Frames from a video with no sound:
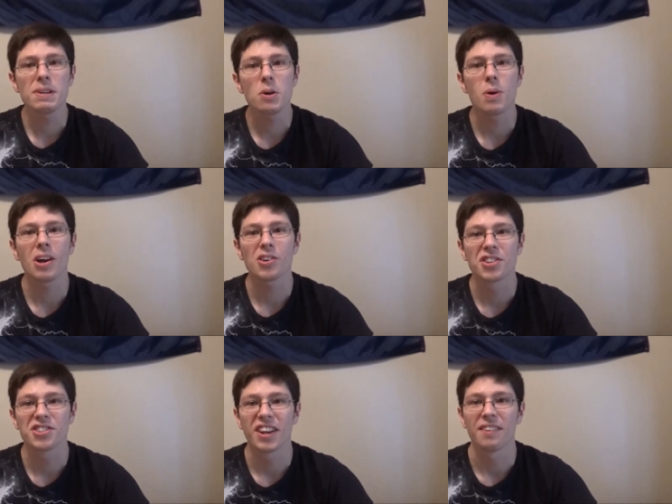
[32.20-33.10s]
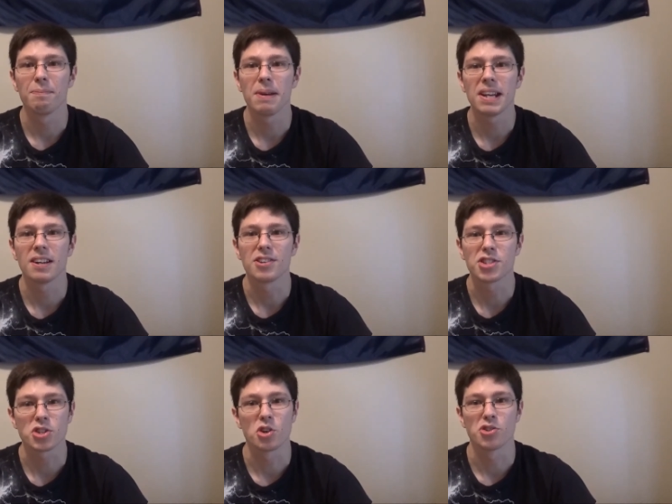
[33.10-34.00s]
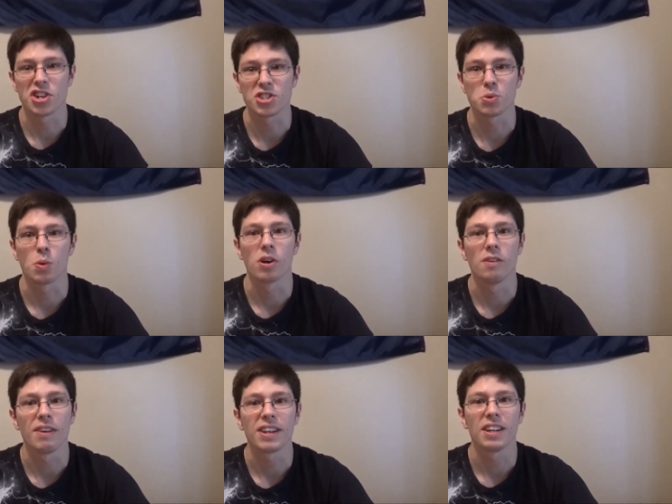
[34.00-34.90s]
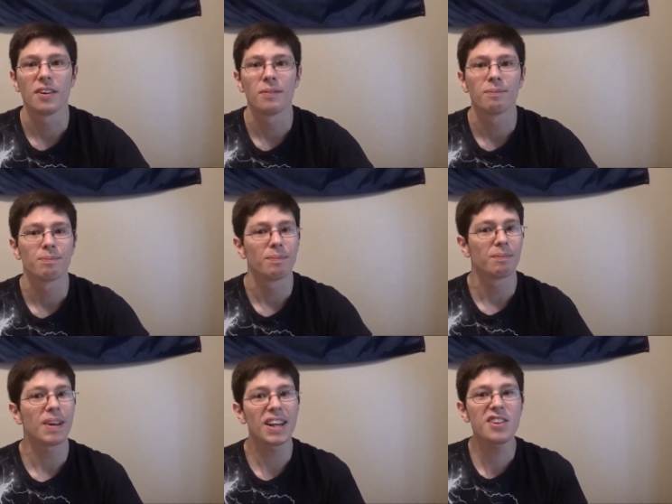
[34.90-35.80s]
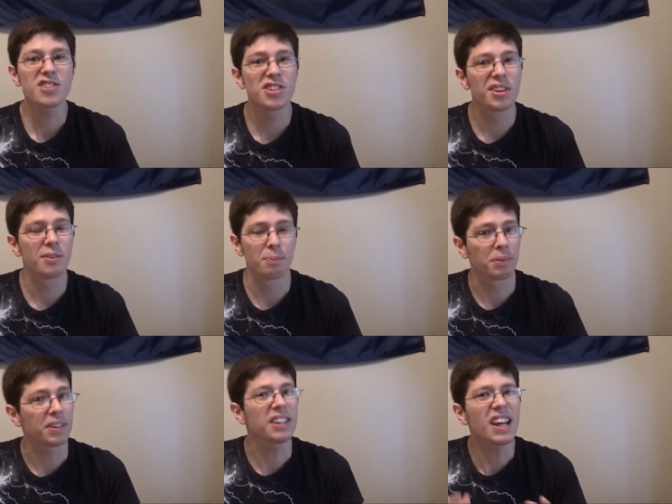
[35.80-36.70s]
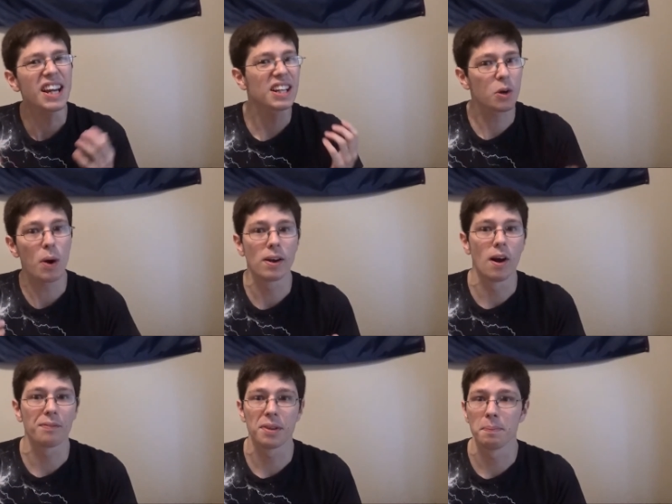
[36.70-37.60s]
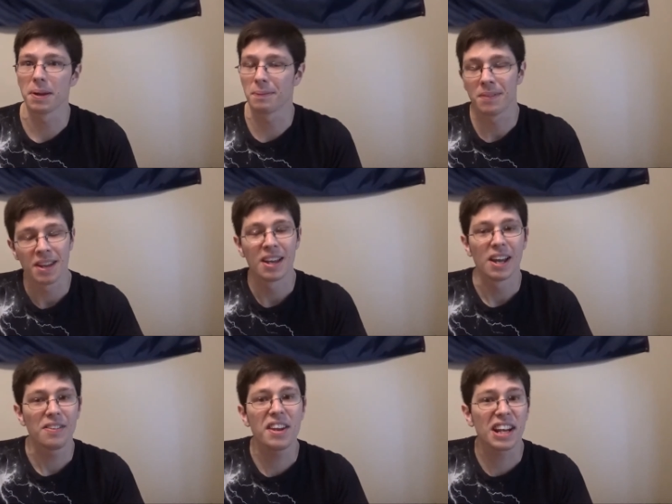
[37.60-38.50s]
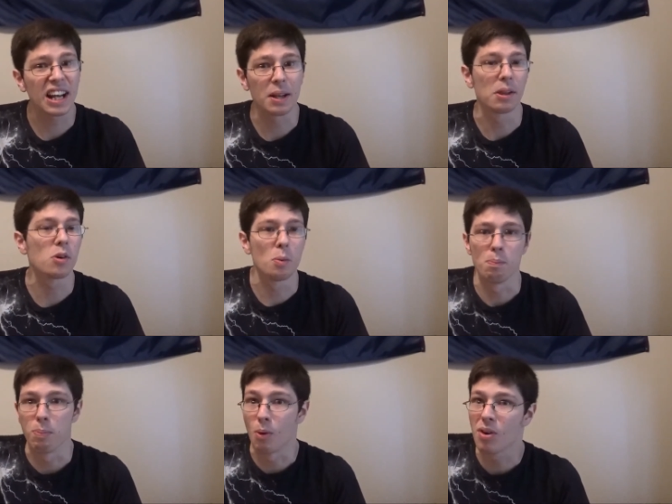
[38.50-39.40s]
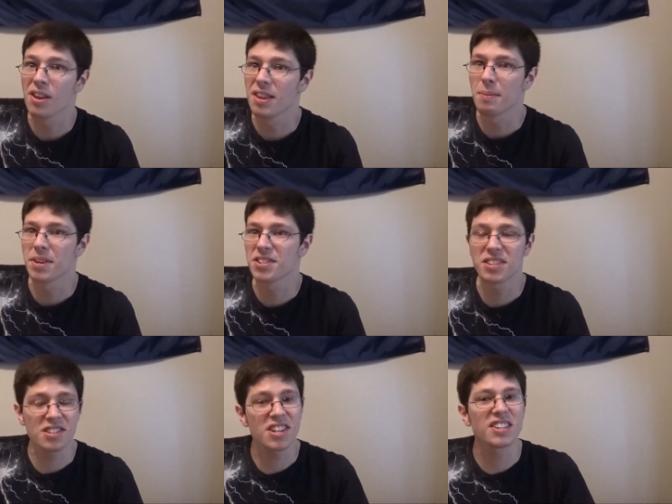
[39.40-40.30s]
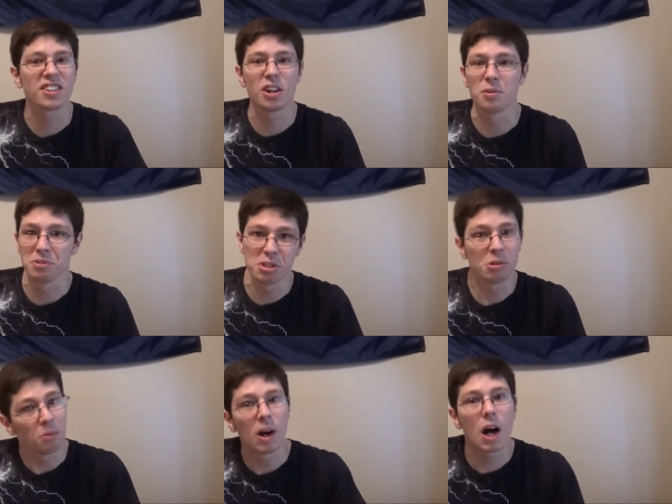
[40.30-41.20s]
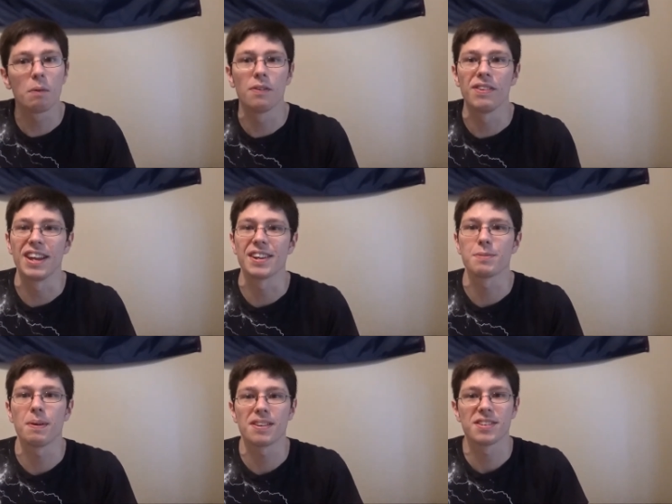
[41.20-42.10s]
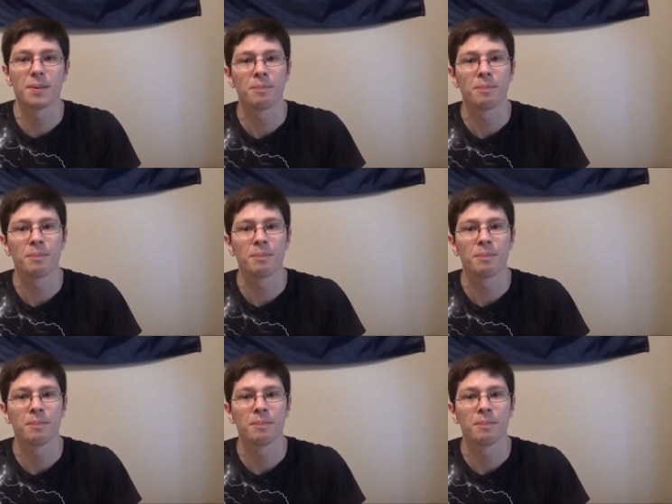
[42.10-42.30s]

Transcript: a while since I've made a social justice warrior video. I used to do them kinda quite often, but then I got a little bored at them and just decided to go and do other things, but